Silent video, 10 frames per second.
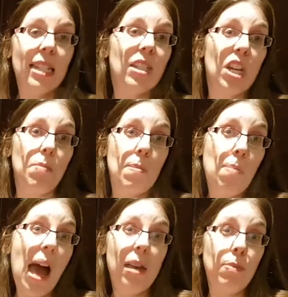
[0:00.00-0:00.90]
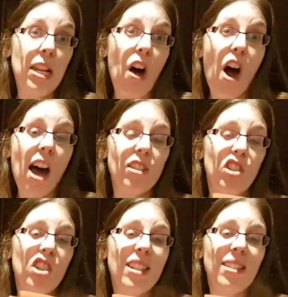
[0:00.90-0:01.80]
it's going to be piping
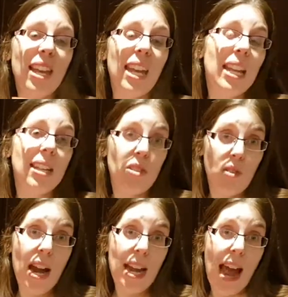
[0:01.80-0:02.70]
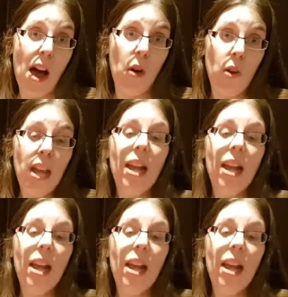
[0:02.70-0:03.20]
hot just like it is right now.